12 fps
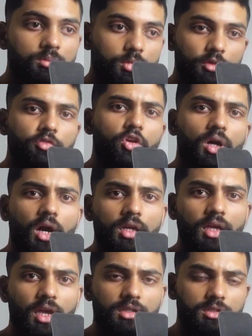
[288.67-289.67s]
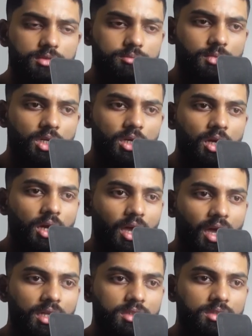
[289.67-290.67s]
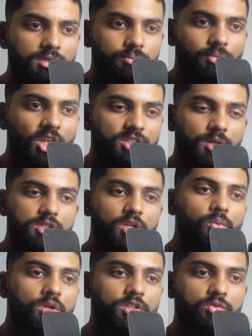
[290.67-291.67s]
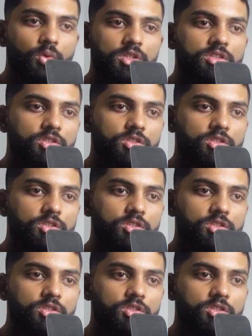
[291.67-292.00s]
But if you're a hard gainer, and especially when you've